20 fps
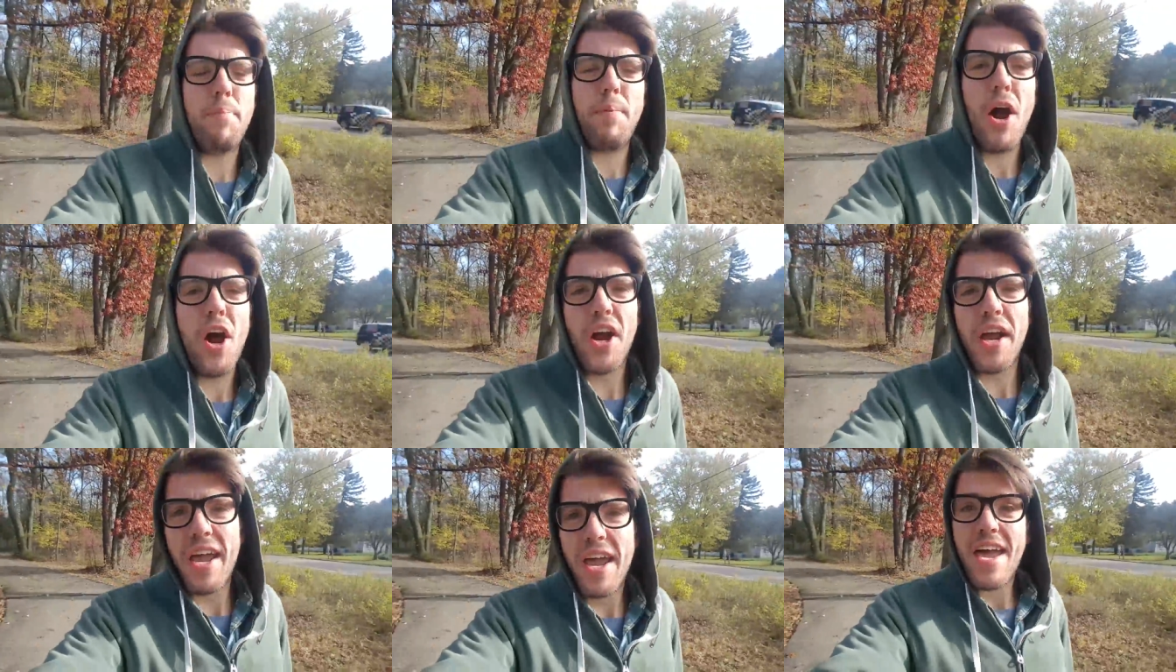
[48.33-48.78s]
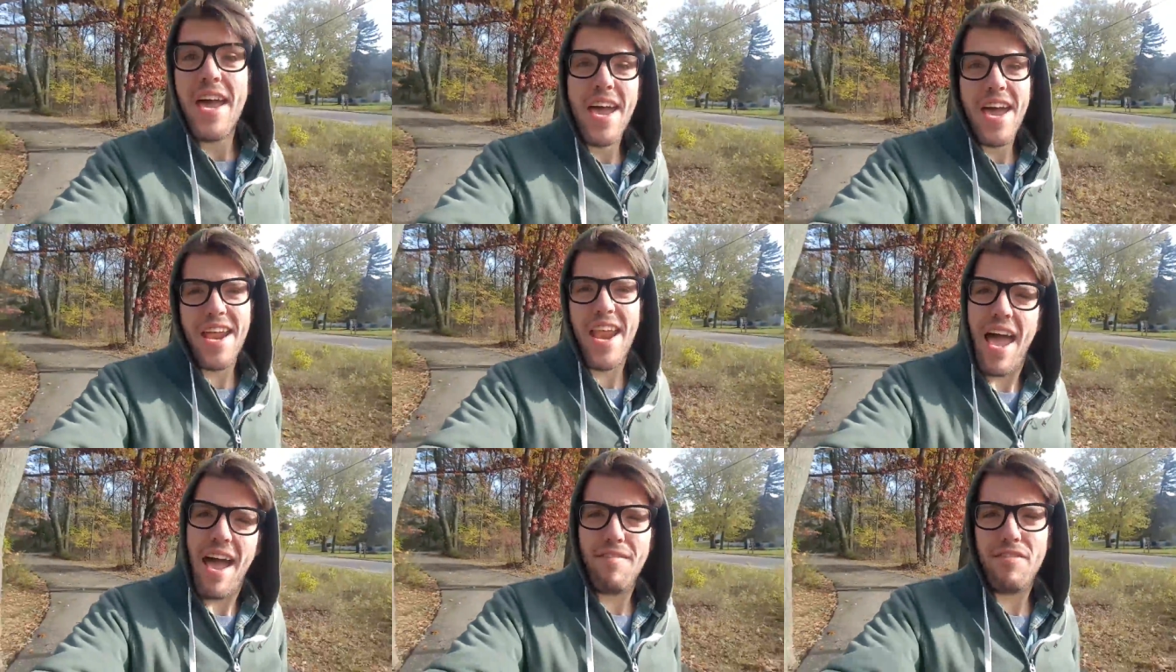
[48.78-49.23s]
park
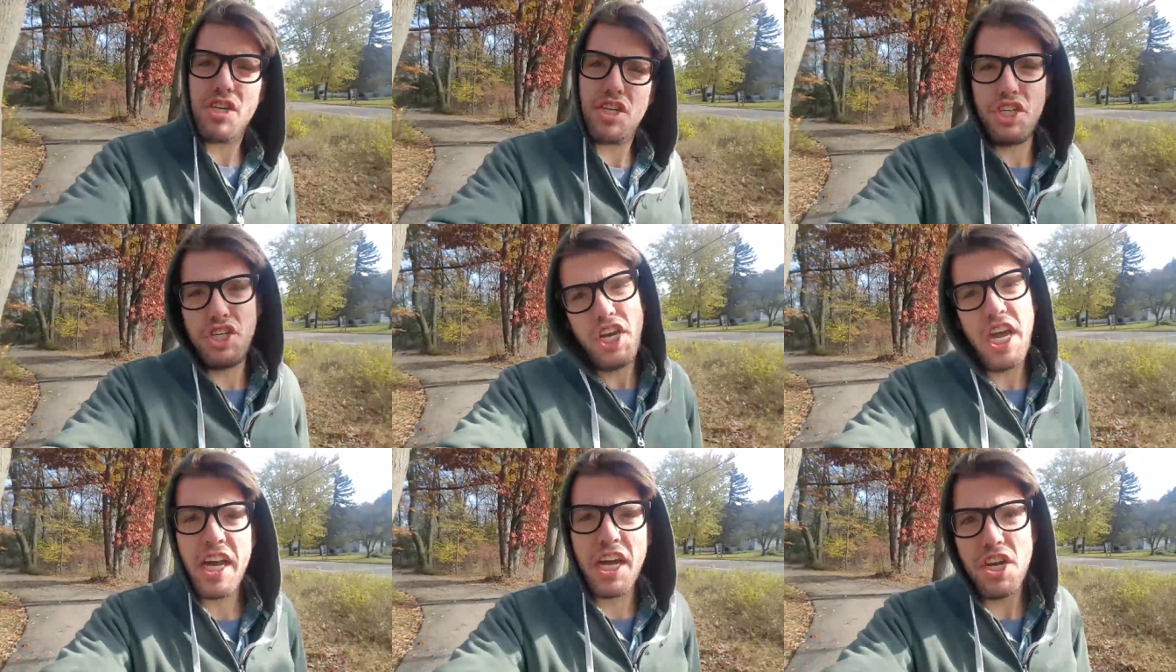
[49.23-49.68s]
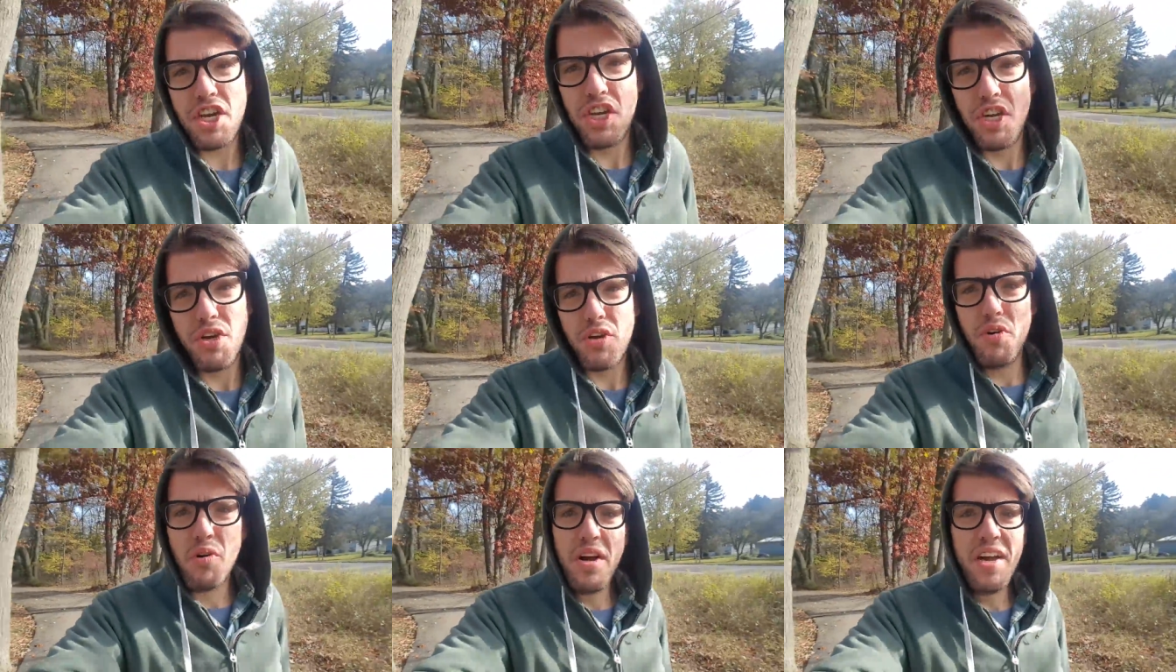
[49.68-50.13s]
and have a
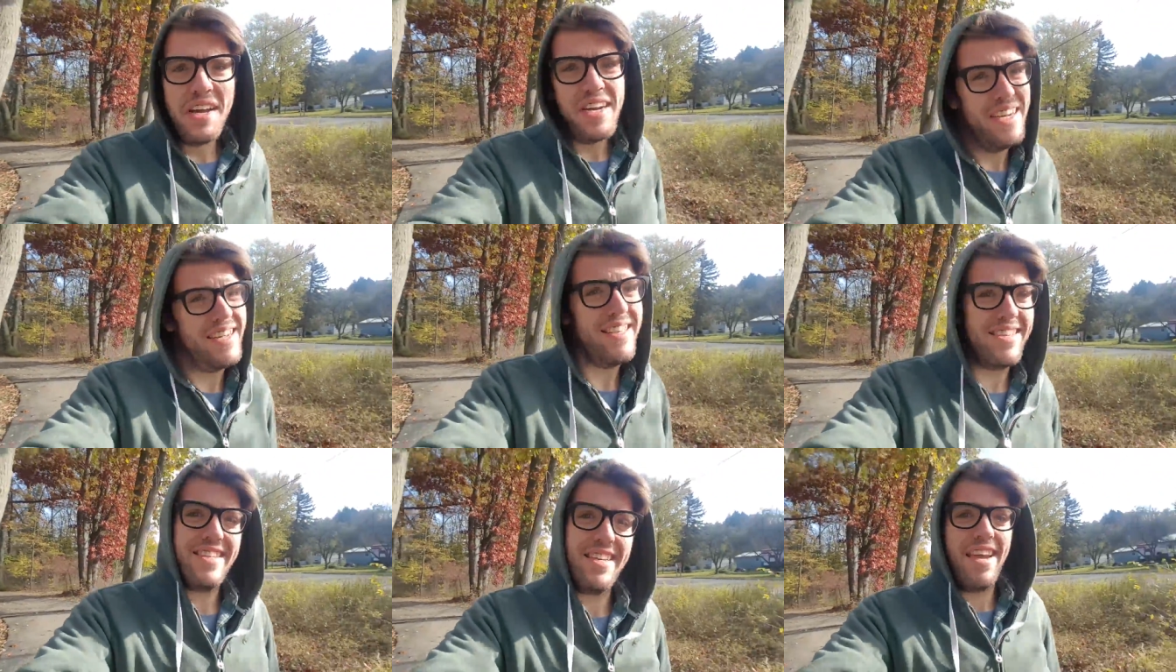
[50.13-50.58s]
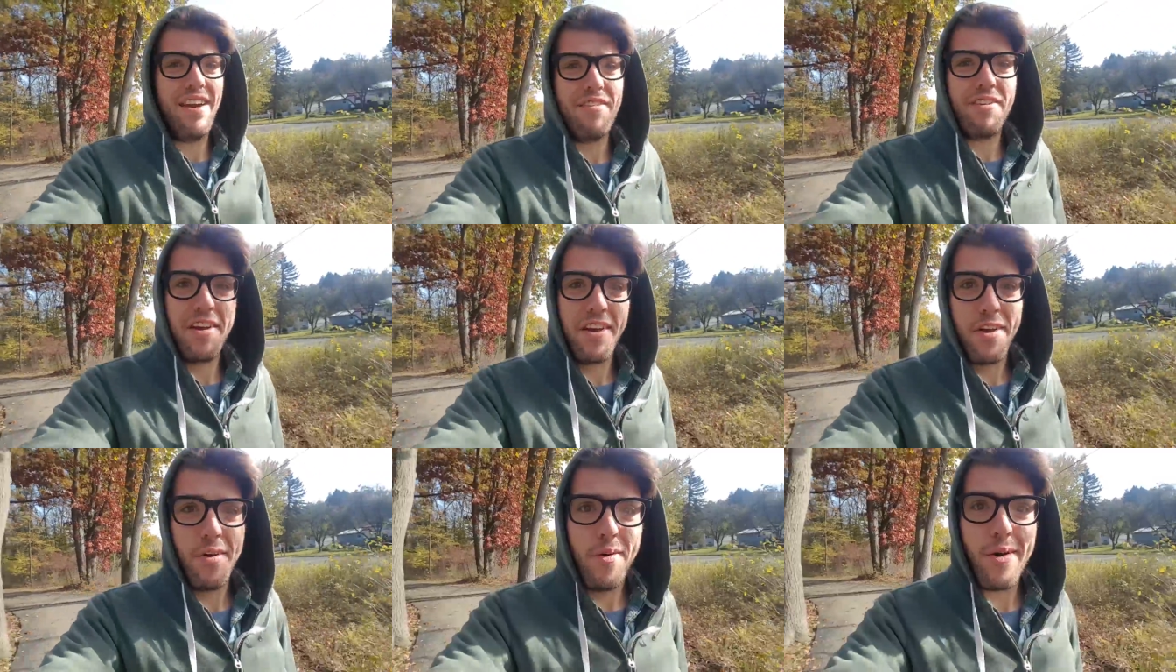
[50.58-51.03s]
check-a-do and see
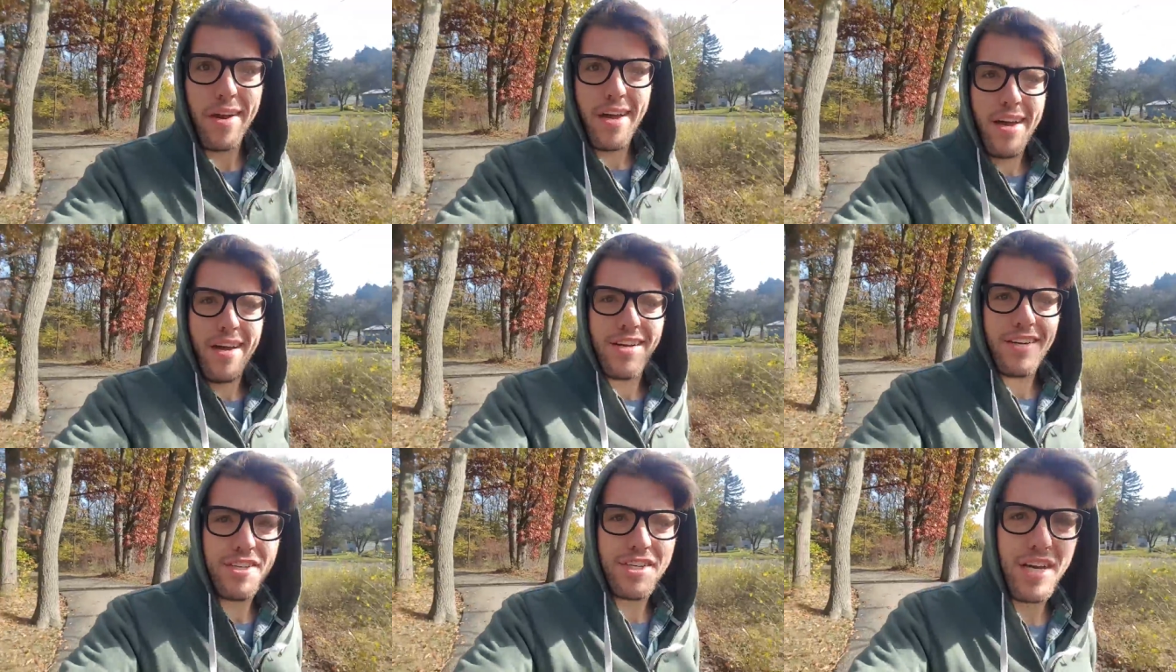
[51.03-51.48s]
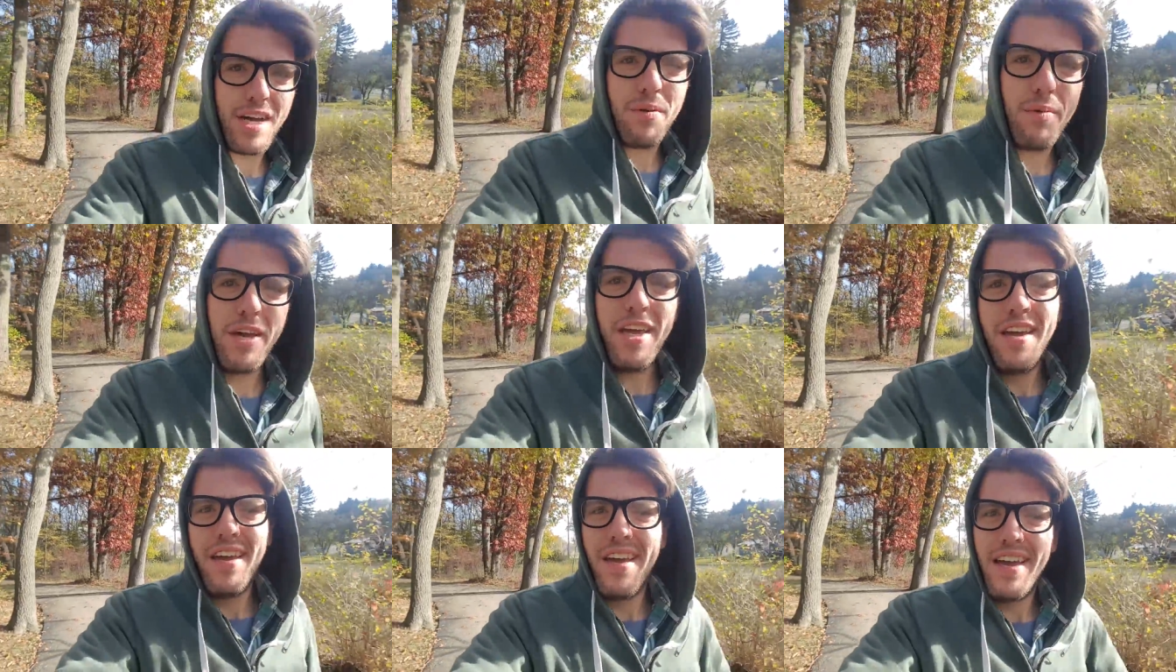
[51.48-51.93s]
everything going on, shall
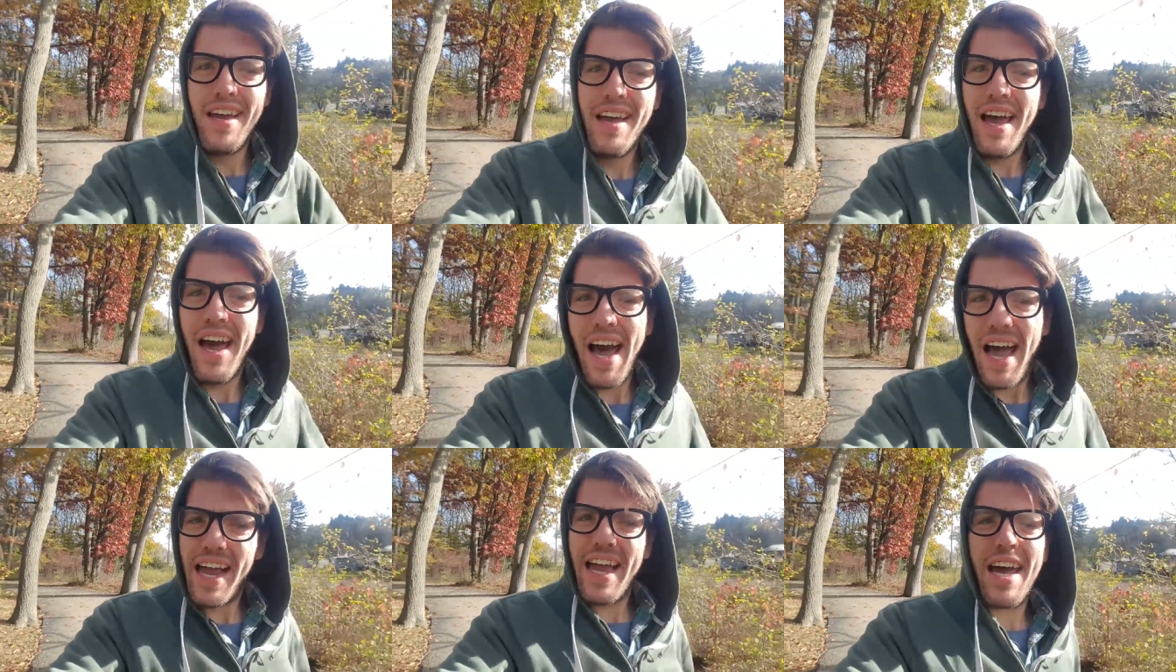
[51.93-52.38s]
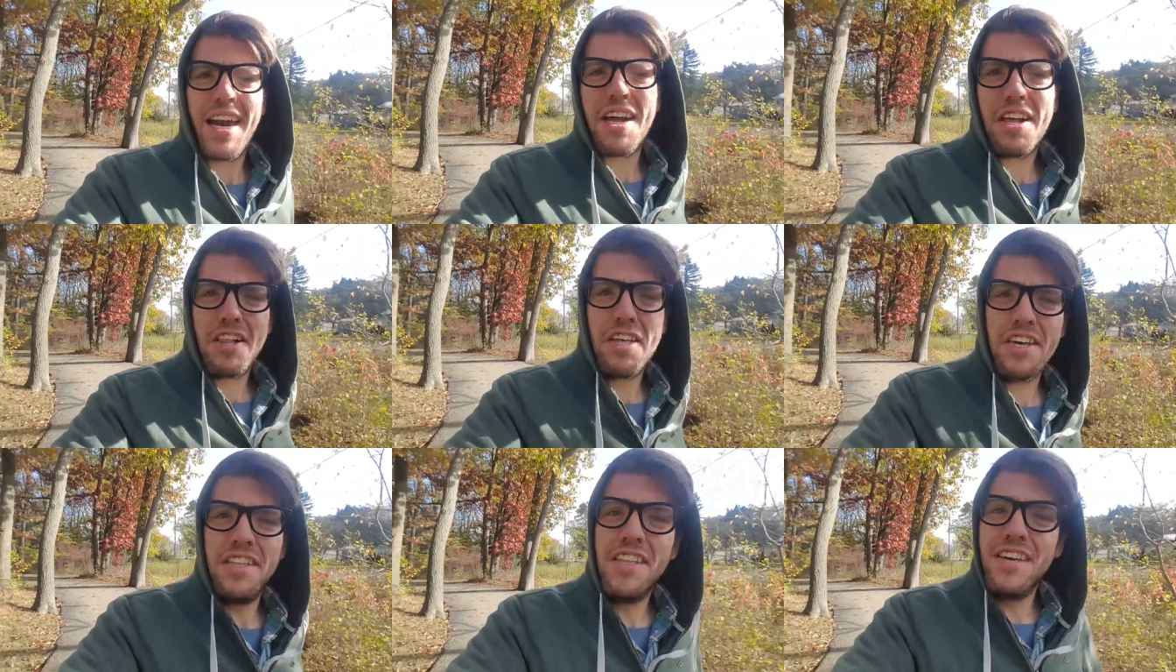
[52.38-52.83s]
we? I gotta
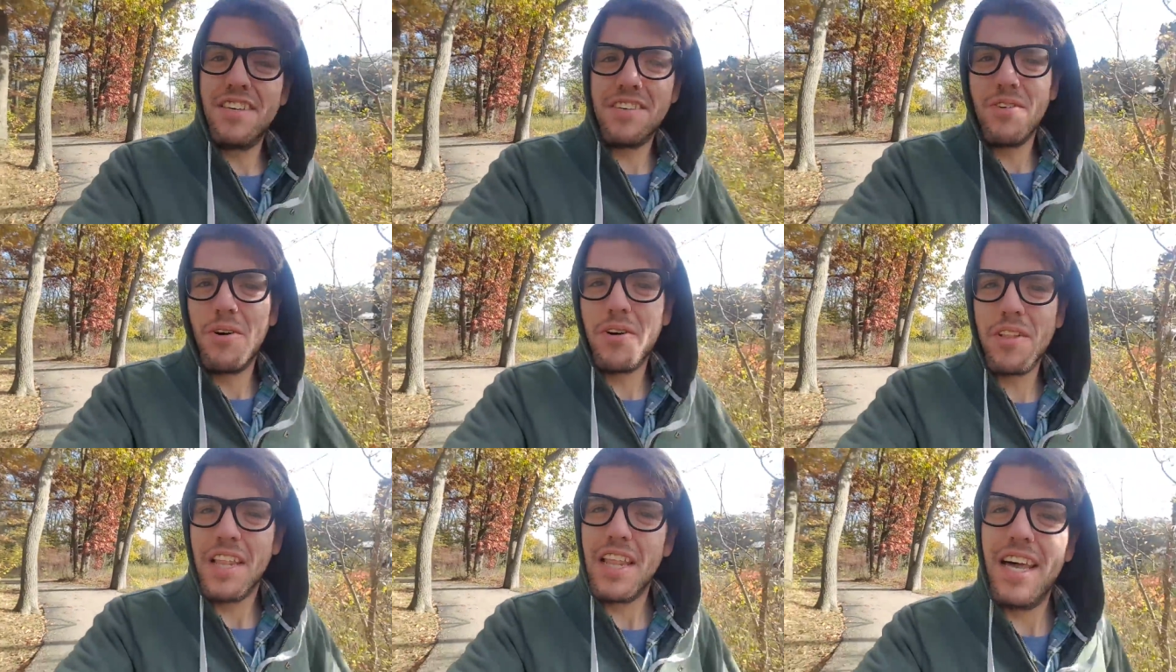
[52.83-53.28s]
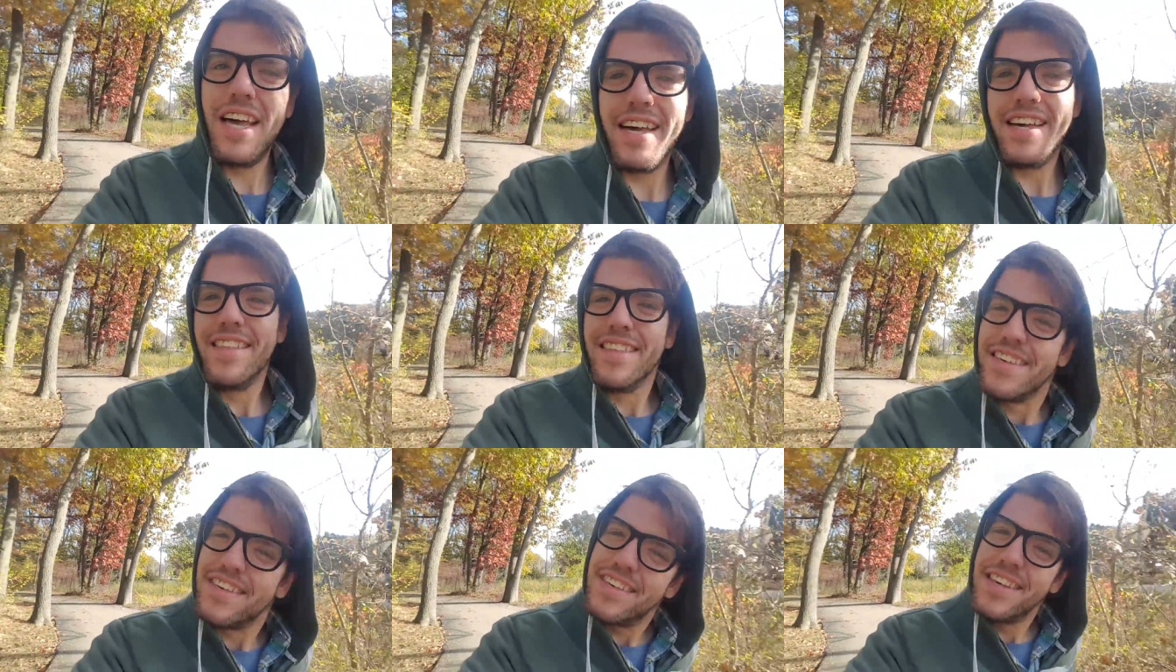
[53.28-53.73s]
clean this old
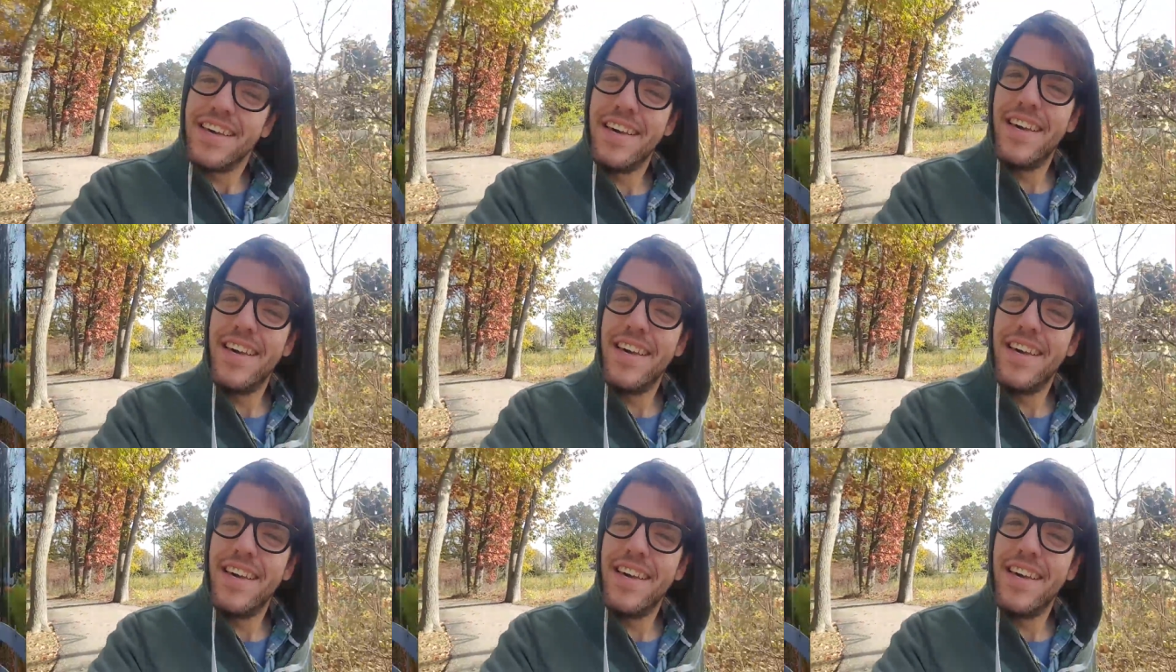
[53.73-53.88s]
lens.